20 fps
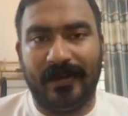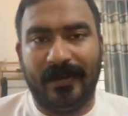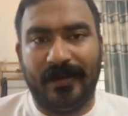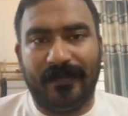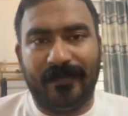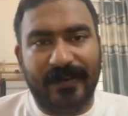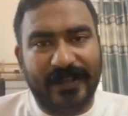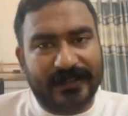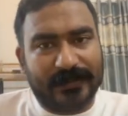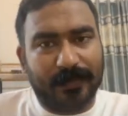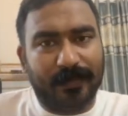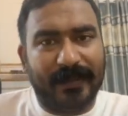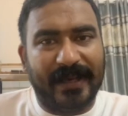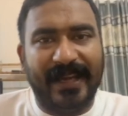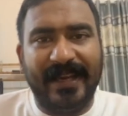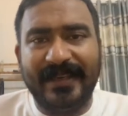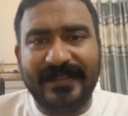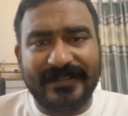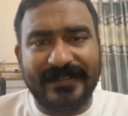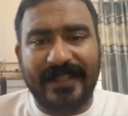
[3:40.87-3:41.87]
which
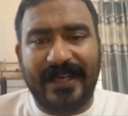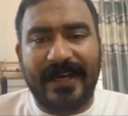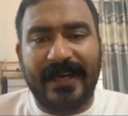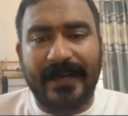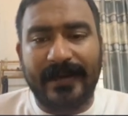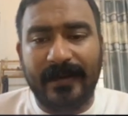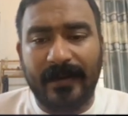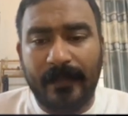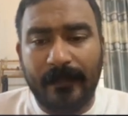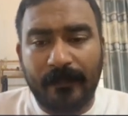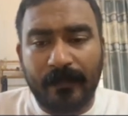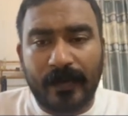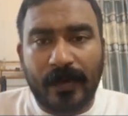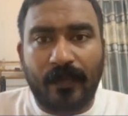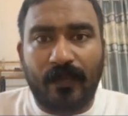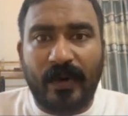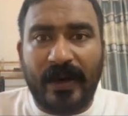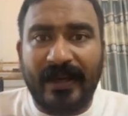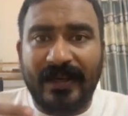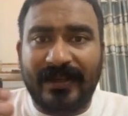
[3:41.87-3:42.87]
means that
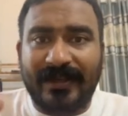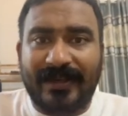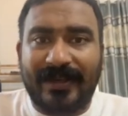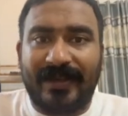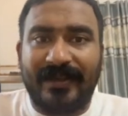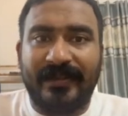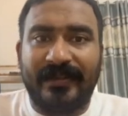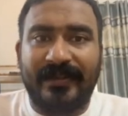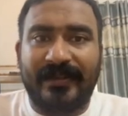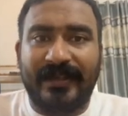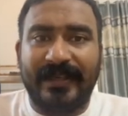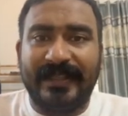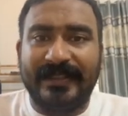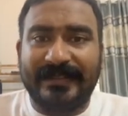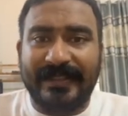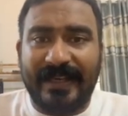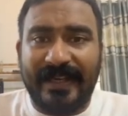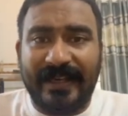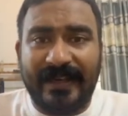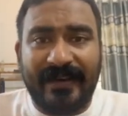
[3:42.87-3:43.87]
when
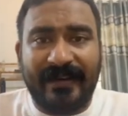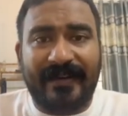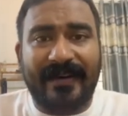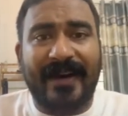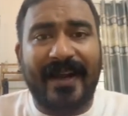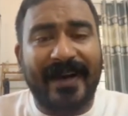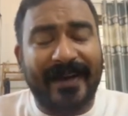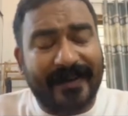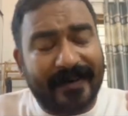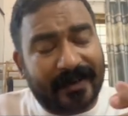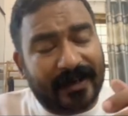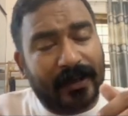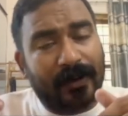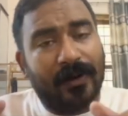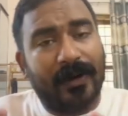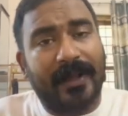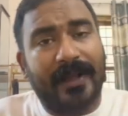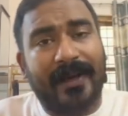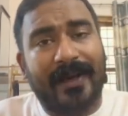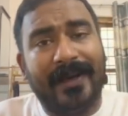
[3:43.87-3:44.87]
countries interact
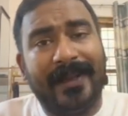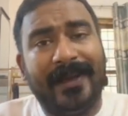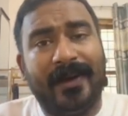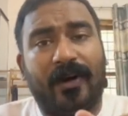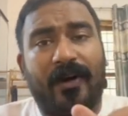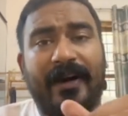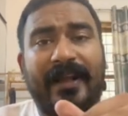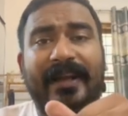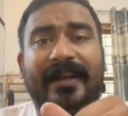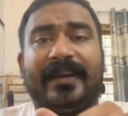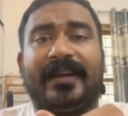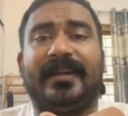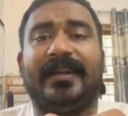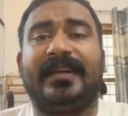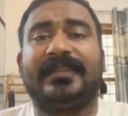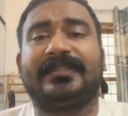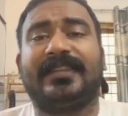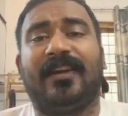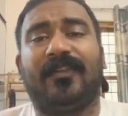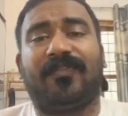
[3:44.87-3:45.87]
regularly on an
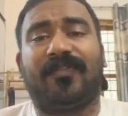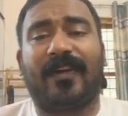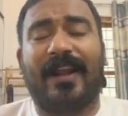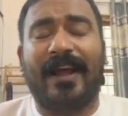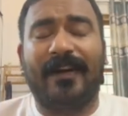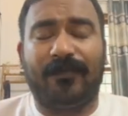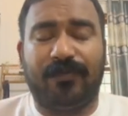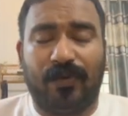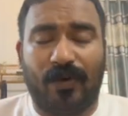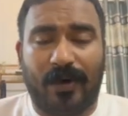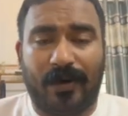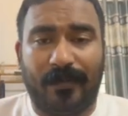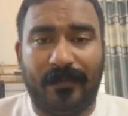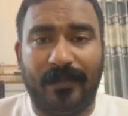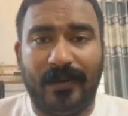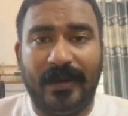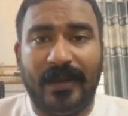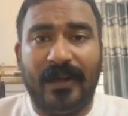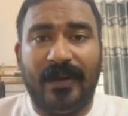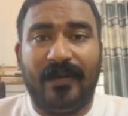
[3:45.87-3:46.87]
international
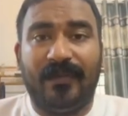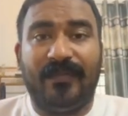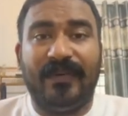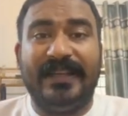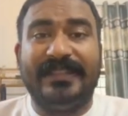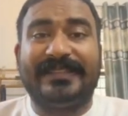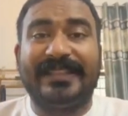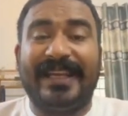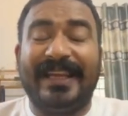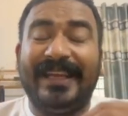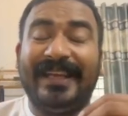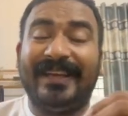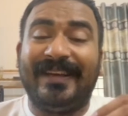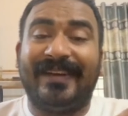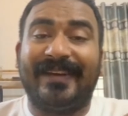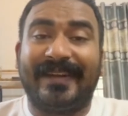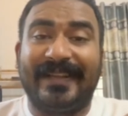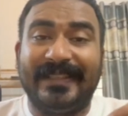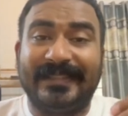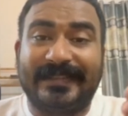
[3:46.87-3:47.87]
platform, which
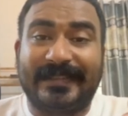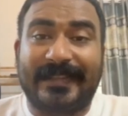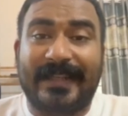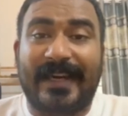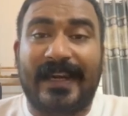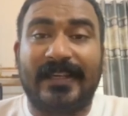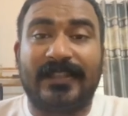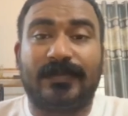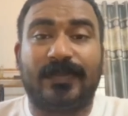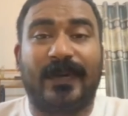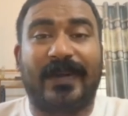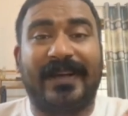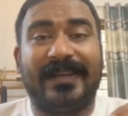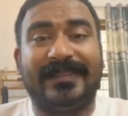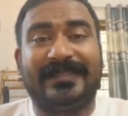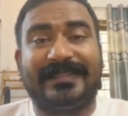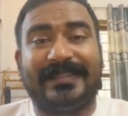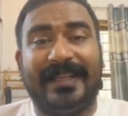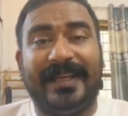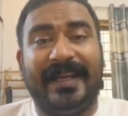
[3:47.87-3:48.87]
increase
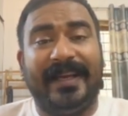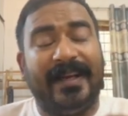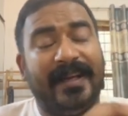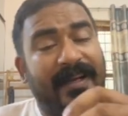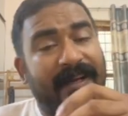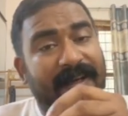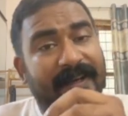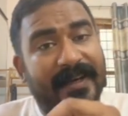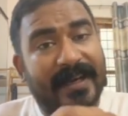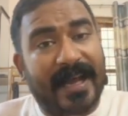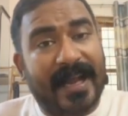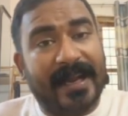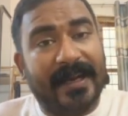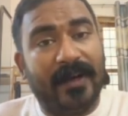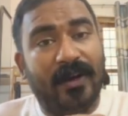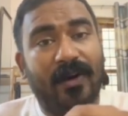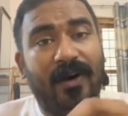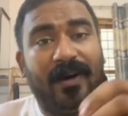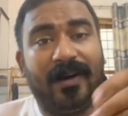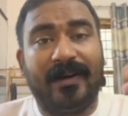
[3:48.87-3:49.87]
transparency,
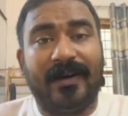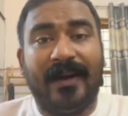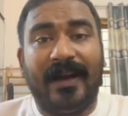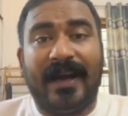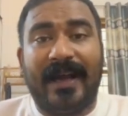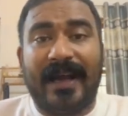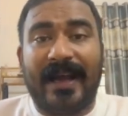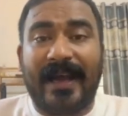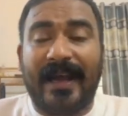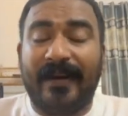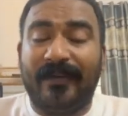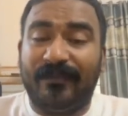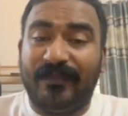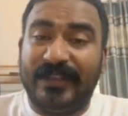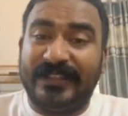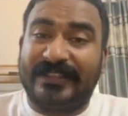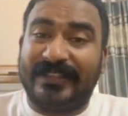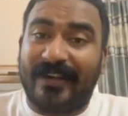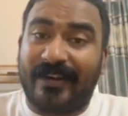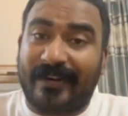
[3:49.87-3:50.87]
dialogue and
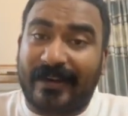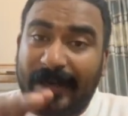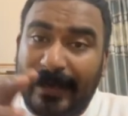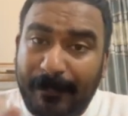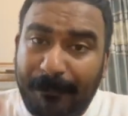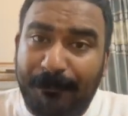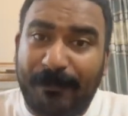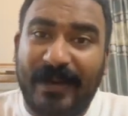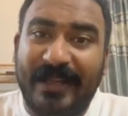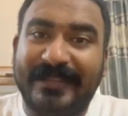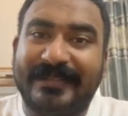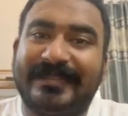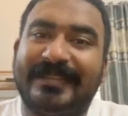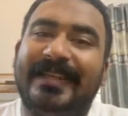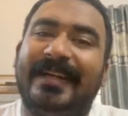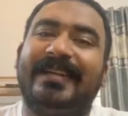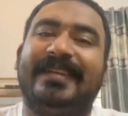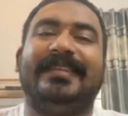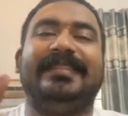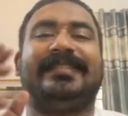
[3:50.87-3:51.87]
which replace
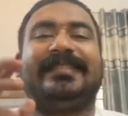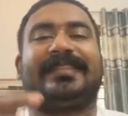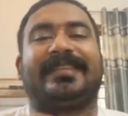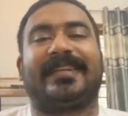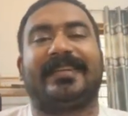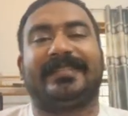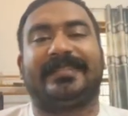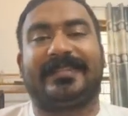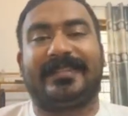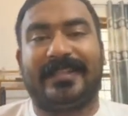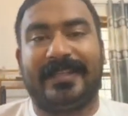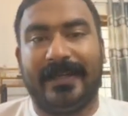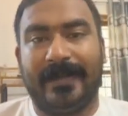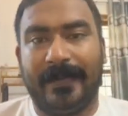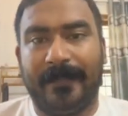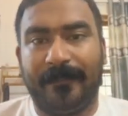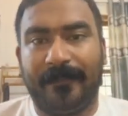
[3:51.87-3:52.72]
the distrust.